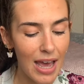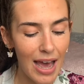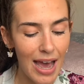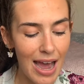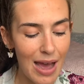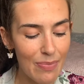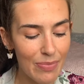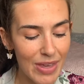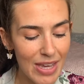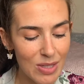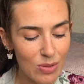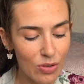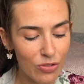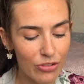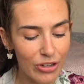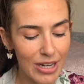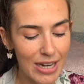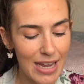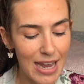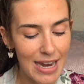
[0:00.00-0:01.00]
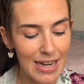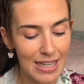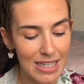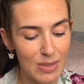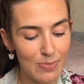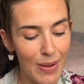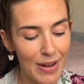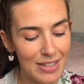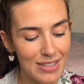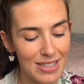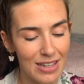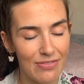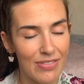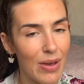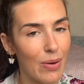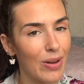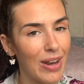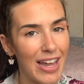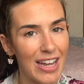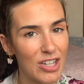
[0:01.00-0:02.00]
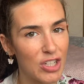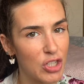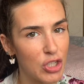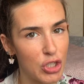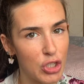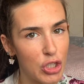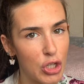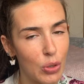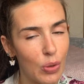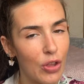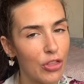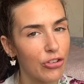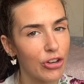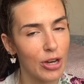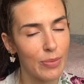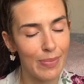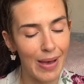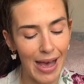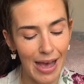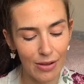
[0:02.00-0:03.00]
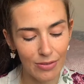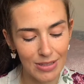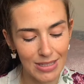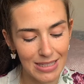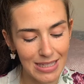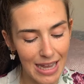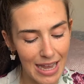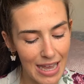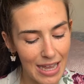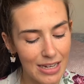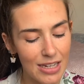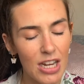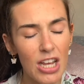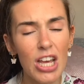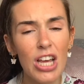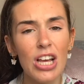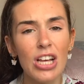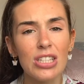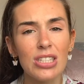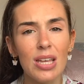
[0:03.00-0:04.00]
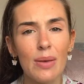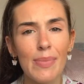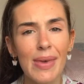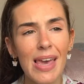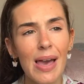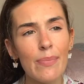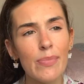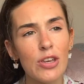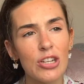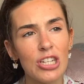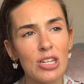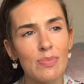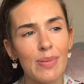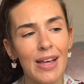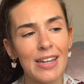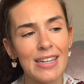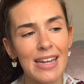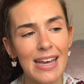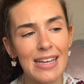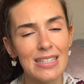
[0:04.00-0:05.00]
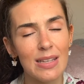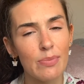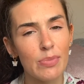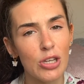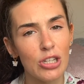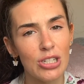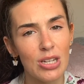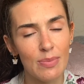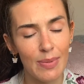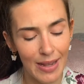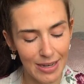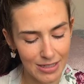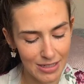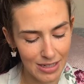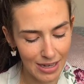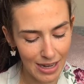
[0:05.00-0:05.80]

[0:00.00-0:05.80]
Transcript: And these were really inexpensive. They were like 2 or 3 pounds. And to me, a beauty blender is a beauty blender.